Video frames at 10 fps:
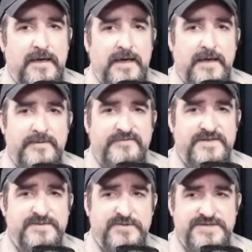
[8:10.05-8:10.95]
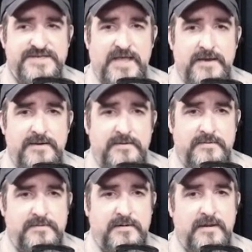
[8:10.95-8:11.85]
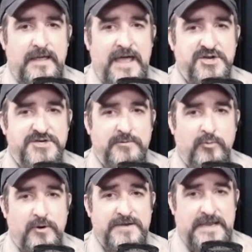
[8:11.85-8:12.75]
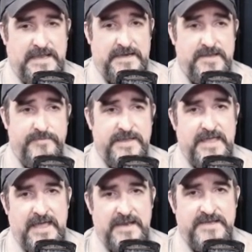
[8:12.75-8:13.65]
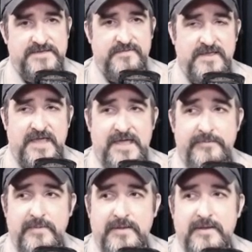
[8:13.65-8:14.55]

Invisible Sun actually worked it into the mechanics of the game,